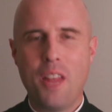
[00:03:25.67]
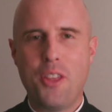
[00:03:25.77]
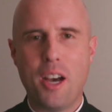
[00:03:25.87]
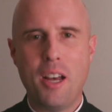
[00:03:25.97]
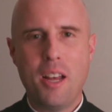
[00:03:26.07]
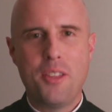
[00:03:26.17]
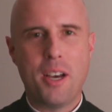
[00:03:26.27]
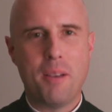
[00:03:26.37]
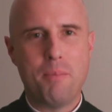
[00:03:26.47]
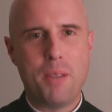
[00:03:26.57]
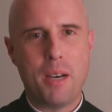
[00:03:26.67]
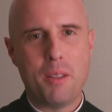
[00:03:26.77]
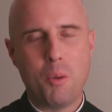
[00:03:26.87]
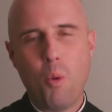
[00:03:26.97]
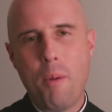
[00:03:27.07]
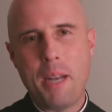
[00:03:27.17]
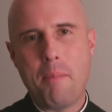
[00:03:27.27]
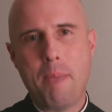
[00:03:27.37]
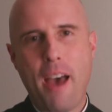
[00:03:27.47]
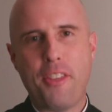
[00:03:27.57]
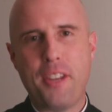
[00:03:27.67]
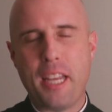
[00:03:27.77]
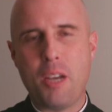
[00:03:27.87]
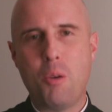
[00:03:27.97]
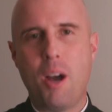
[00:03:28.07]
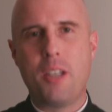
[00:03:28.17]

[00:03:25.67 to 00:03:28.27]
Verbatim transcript: The woman in Bethany who